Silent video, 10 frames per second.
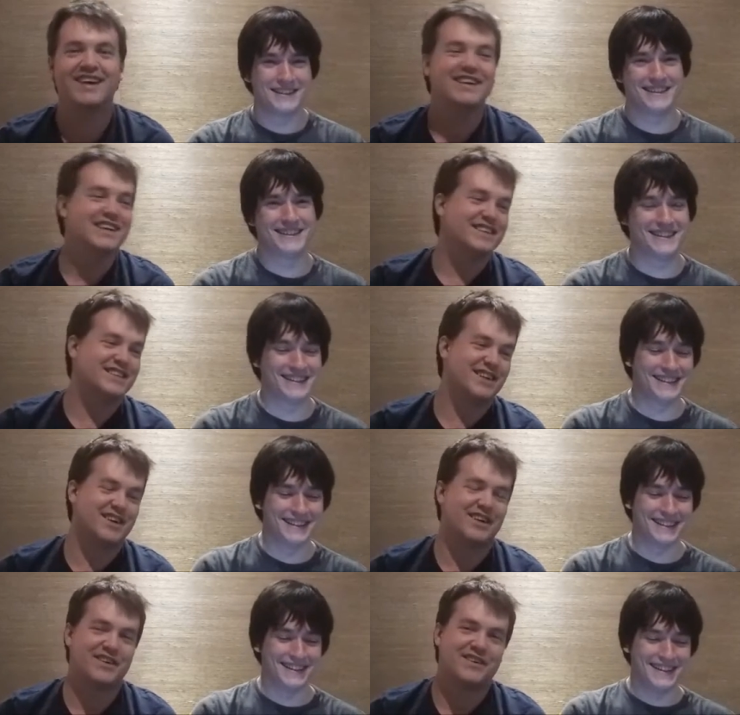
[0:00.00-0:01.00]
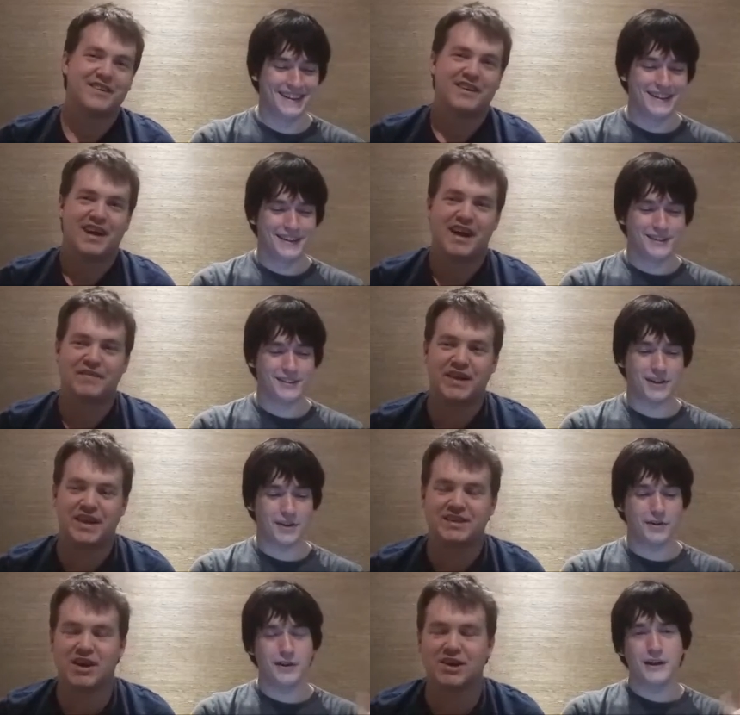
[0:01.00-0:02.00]
Speaker 1: So I mean, so,
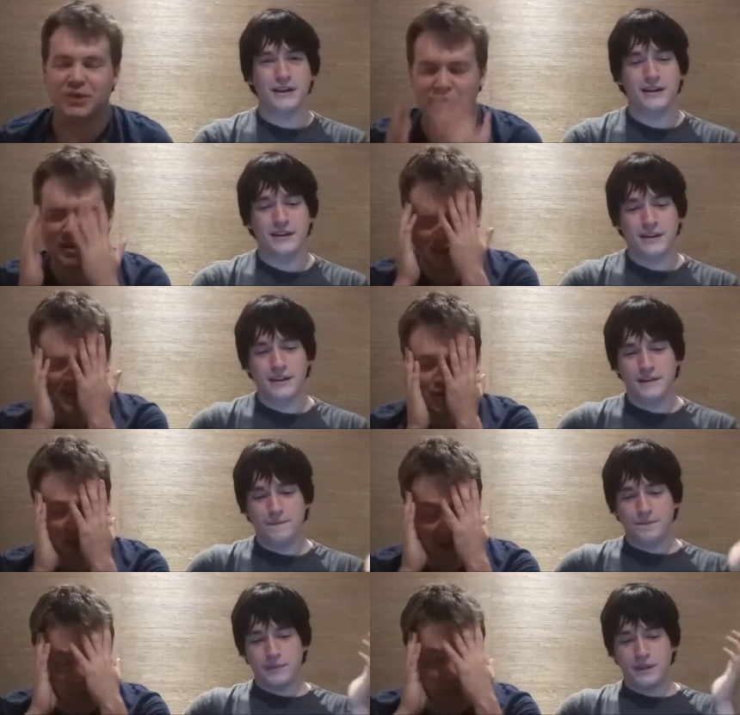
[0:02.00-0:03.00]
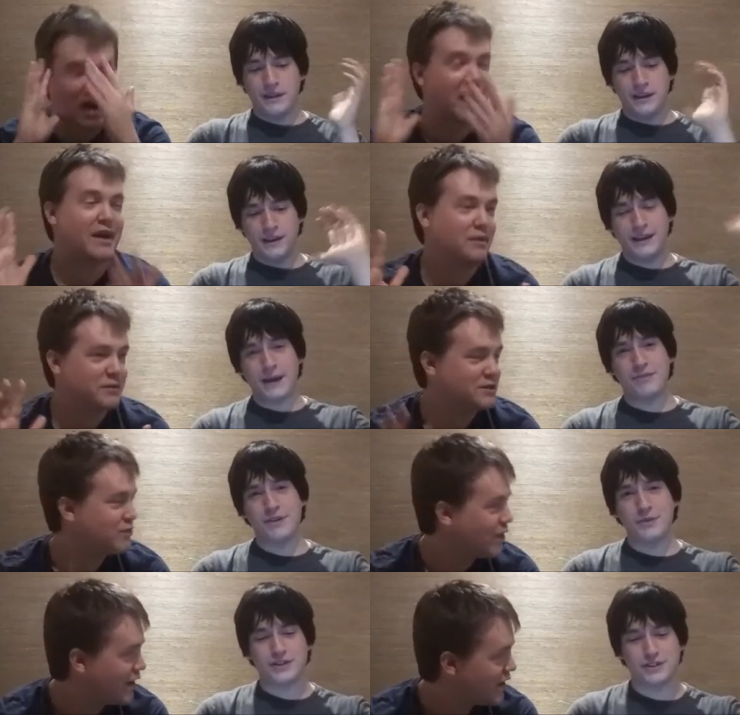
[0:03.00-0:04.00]
it's hard to describe why. It kept the
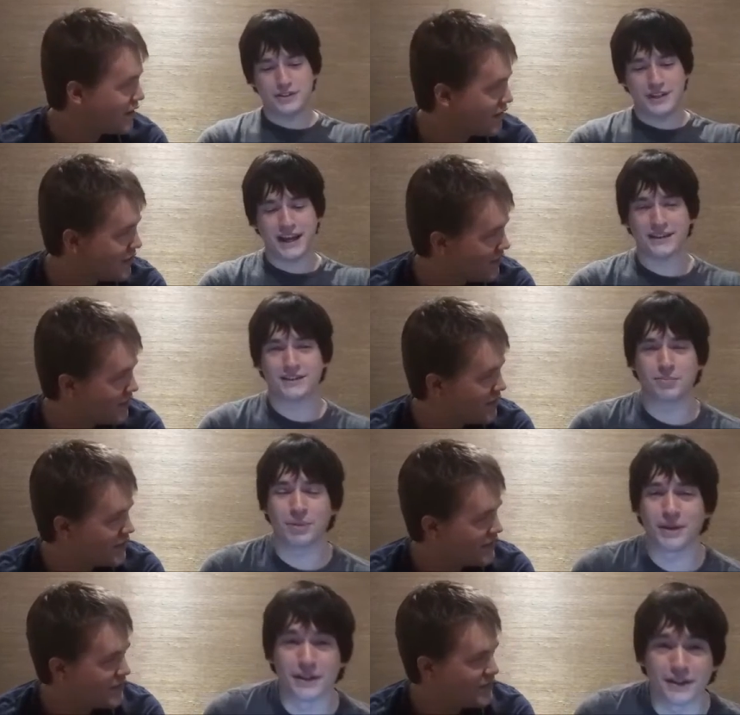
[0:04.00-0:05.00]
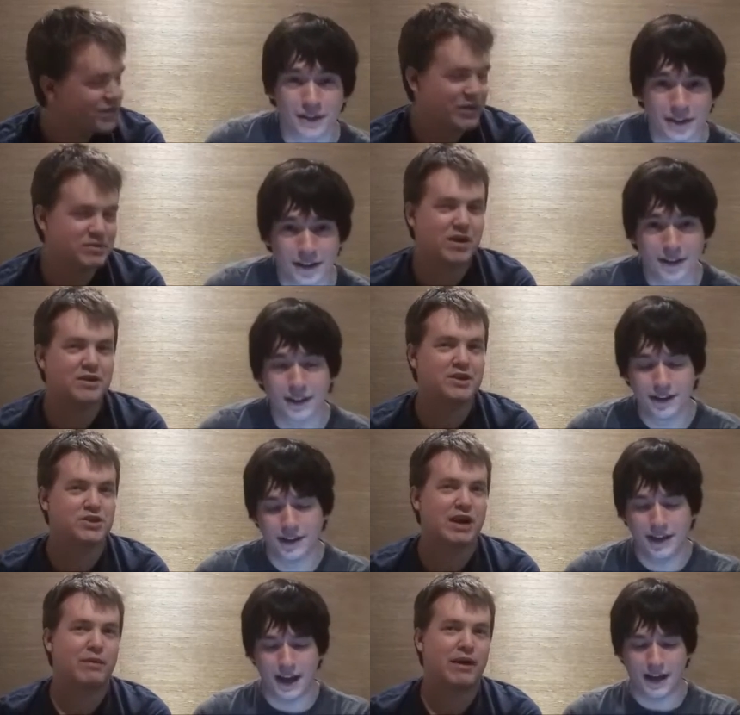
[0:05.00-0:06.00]
original funny. text, but it was hard to
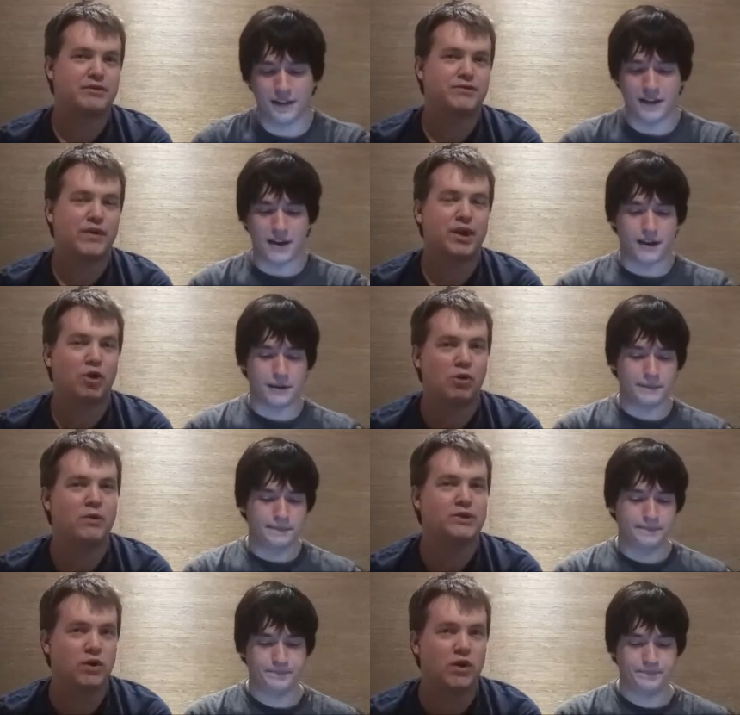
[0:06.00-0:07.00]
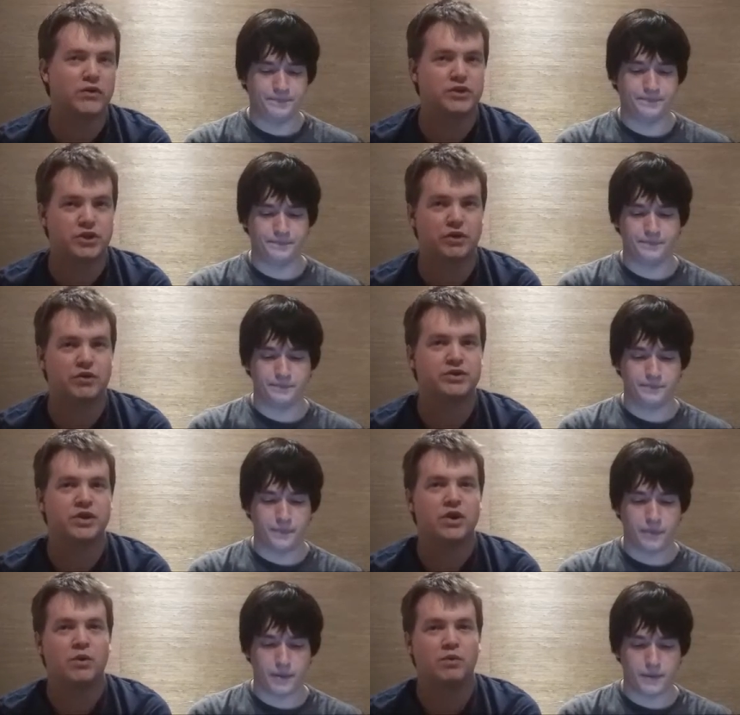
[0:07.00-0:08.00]
describe why it was funny. Almost all the
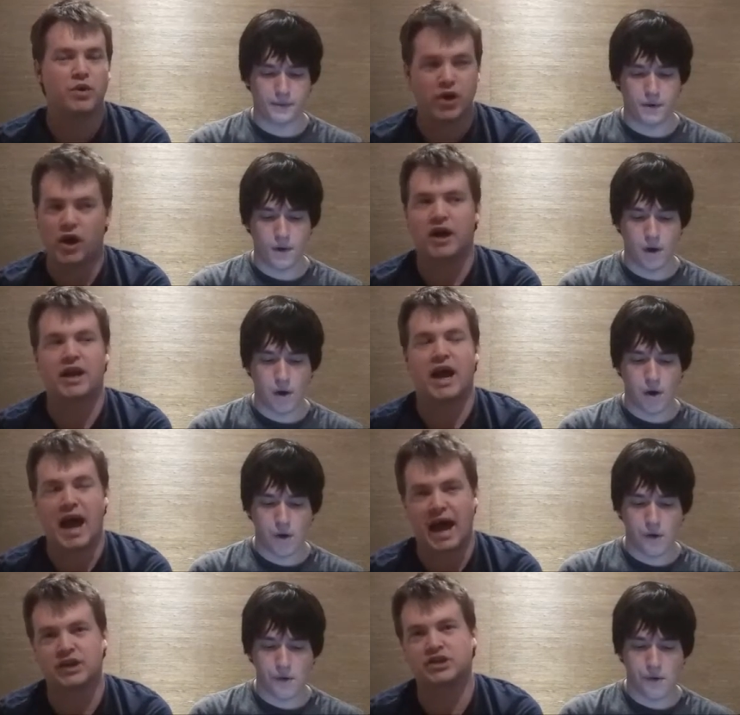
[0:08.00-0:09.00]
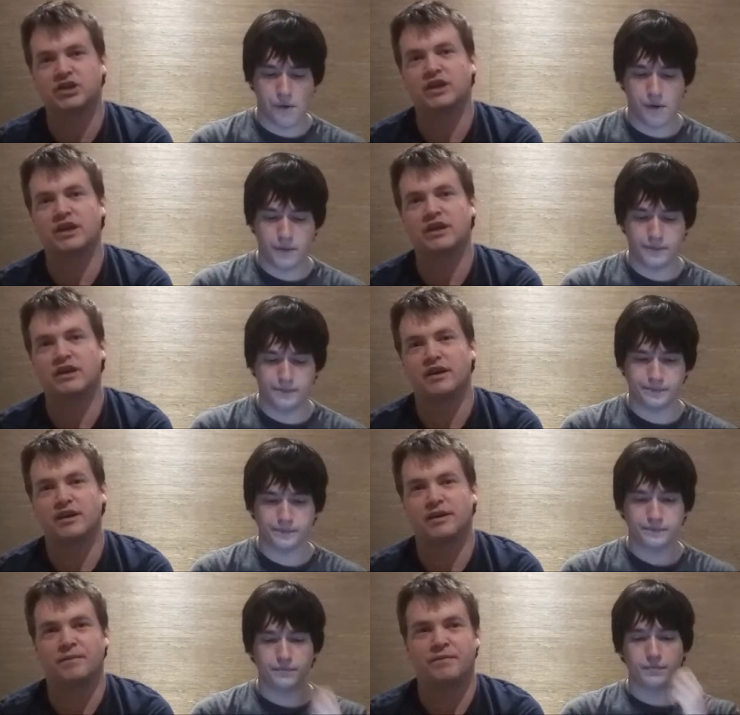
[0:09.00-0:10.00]
jokes were not actually
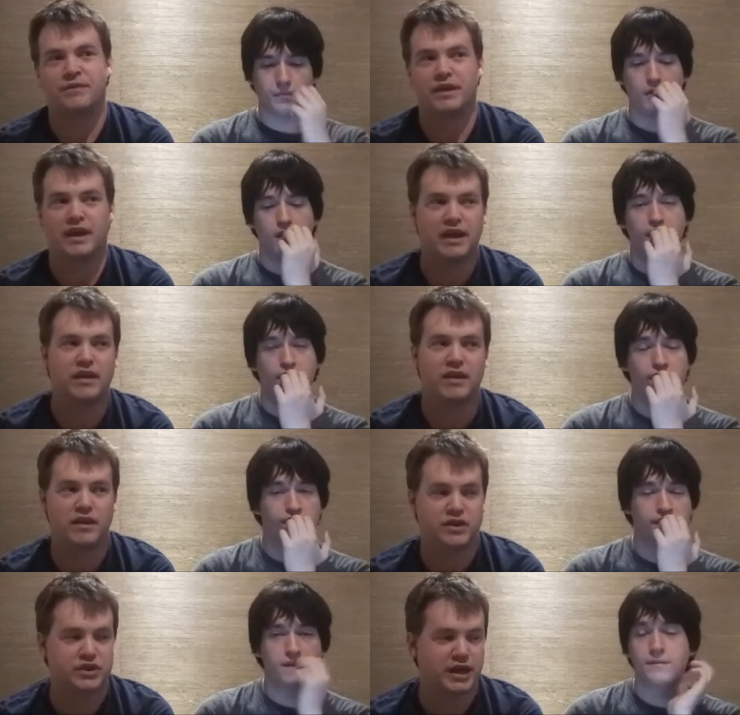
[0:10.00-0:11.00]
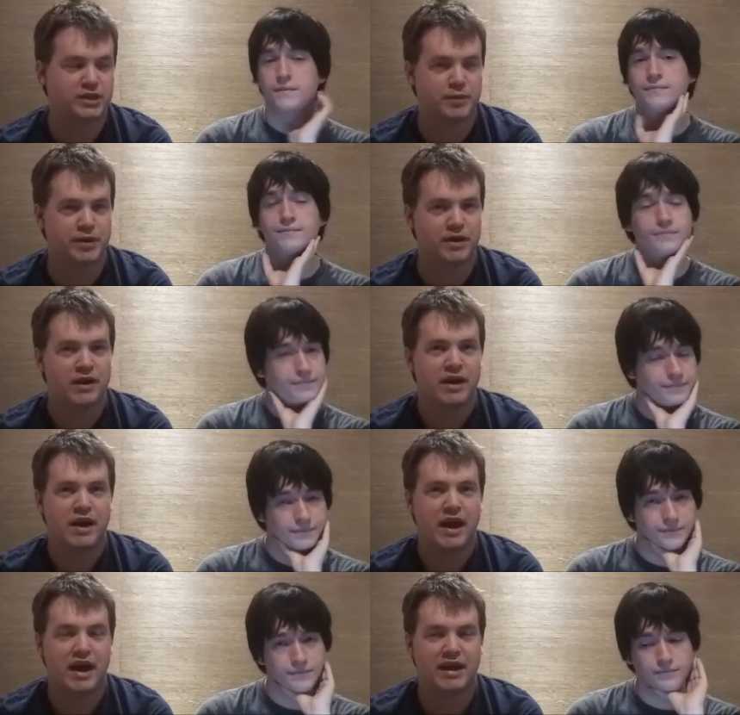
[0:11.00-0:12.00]
um, in the Shakespeare,
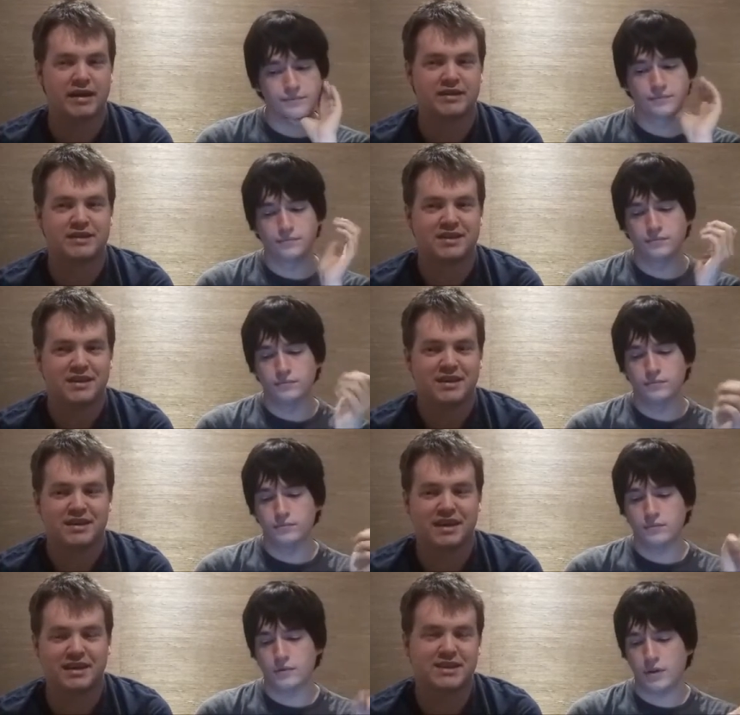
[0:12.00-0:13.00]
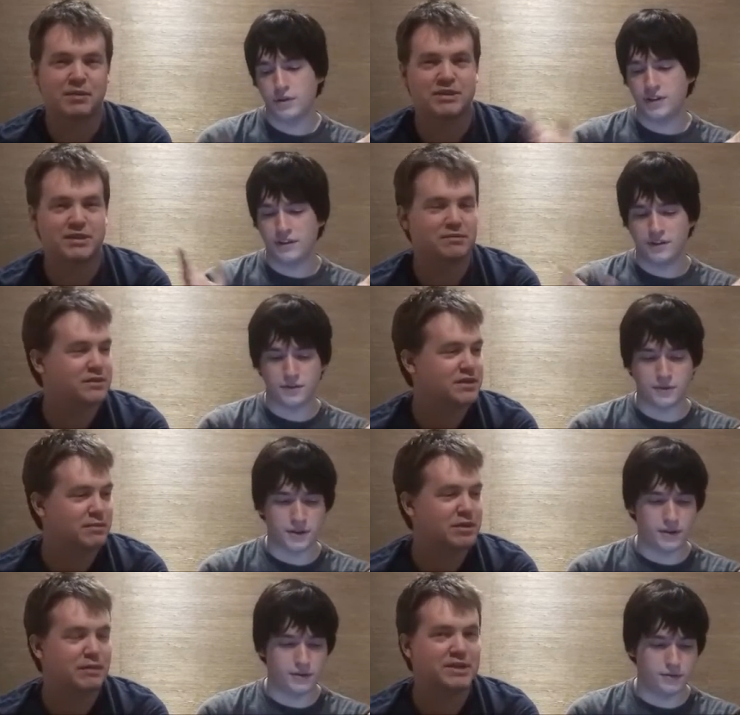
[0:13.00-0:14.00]
and like some, some
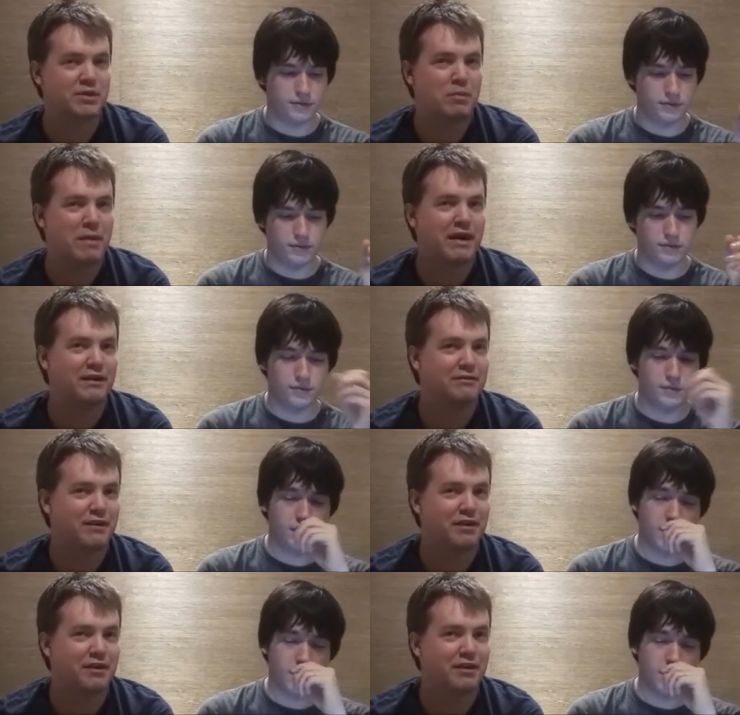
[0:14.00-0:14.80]
sometimes they were making fun